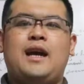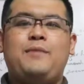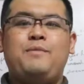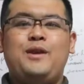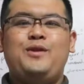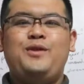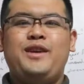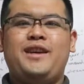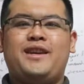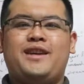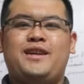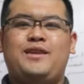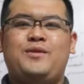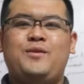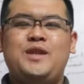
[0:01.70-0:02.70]
Happy New
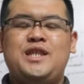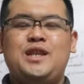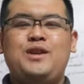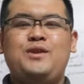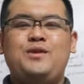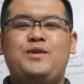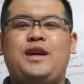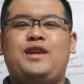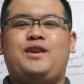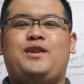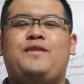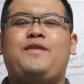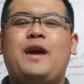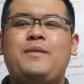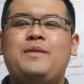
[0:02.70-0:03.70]
Year! Wishing you and
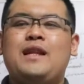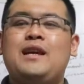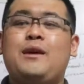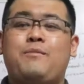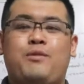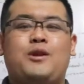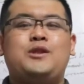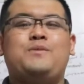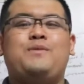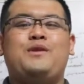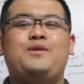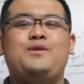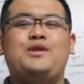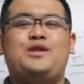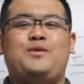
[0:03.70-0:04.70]
your family a
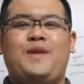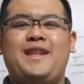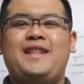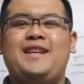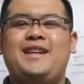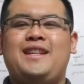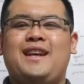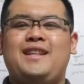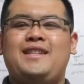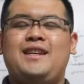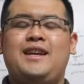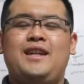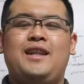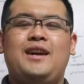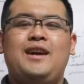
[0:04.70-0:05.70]
prosperous 2019.
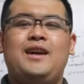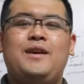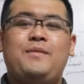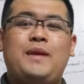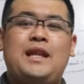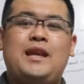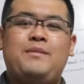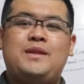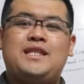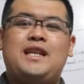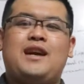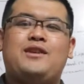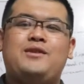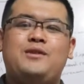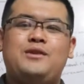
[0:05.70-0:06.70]
My name
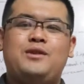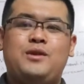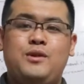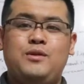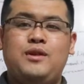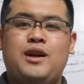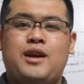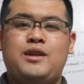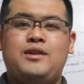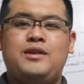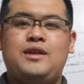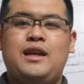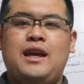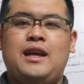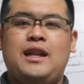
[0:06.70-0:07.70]
is Harold Q.
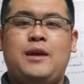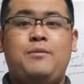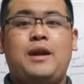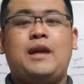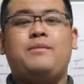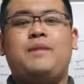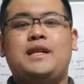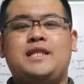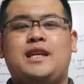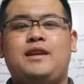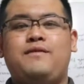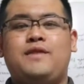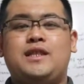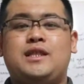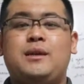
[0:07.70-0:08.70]
Gardon, and I brand
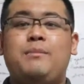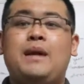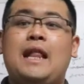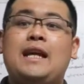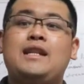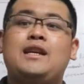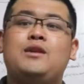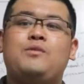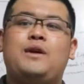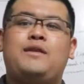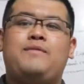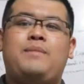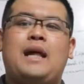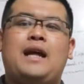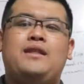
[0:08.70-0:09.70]
myself as the Millennial
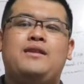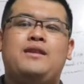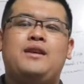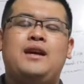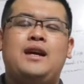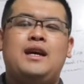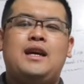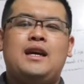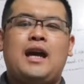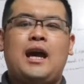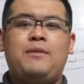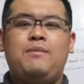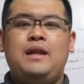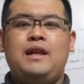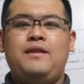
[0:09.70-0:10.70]
Wealth Planner.
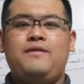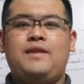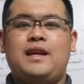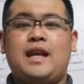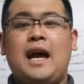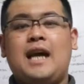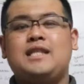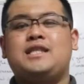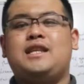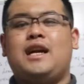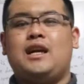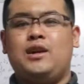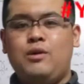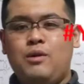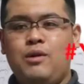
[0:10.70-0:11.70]
I believe that
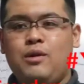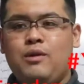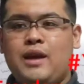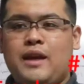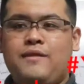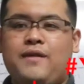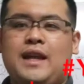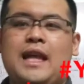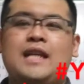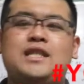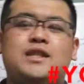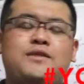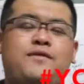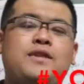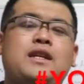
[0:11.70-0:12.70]
#YOLO and
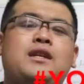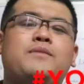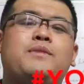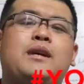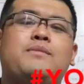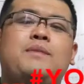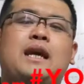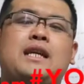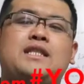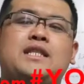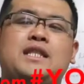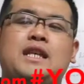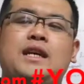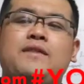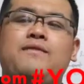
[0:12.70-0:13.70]
financial freedom can be
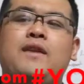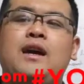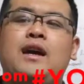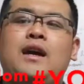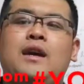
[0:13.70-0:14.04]
achieved